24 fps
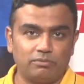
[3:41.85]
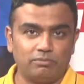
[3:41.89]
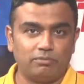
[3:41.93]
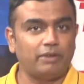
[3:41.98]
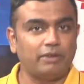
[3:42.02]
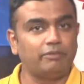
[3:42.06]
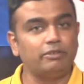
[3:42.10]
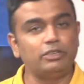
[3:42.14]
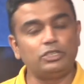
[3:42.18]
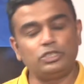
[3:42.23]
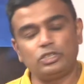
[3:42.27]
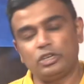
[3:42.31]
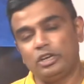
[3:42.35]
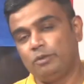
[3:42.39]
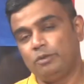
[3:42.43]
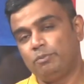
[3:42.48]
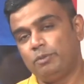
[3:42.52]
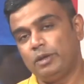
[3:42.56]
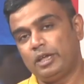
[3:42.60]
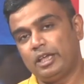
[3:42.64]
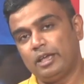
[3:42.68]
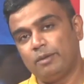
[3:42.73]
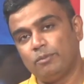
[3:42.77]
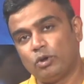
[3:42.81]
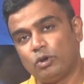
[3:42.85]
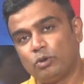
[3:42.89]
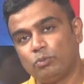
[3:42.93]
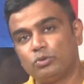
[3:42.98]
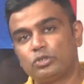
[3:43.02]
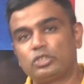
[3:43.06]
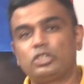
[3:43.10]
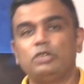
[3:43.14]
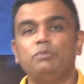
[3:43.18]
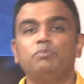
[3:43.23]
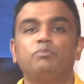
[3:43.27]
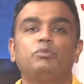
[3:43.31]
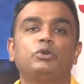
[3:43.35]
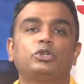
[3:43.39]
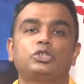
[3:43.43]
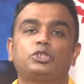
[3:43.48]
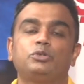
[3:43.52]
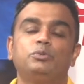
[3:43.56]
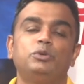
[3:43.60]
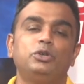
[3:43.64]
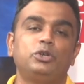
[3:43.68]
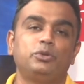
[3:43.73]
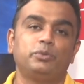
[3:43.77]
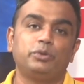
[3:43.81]
by which it became almost
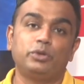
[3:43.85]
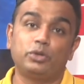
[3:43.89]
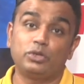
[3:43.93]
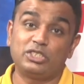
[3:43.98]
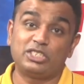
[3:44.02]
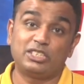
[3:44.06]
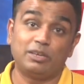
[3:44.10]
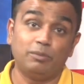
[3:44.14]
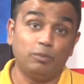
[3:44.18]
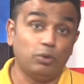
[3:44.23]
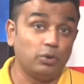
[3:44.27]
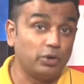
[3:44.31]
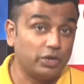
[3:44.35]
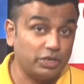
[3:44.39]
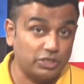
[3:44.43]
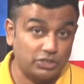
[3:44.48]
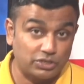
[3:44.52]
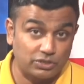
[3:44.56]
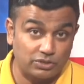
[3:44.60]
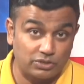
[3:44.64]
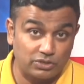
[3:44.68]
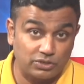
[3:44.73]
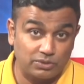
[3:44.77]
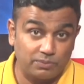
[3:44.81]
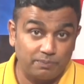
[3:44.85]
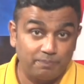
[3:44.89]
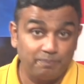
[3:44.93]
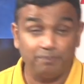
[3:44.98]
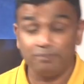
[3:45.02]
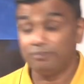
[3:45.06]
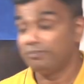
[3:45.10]
impossible to win on some occasions.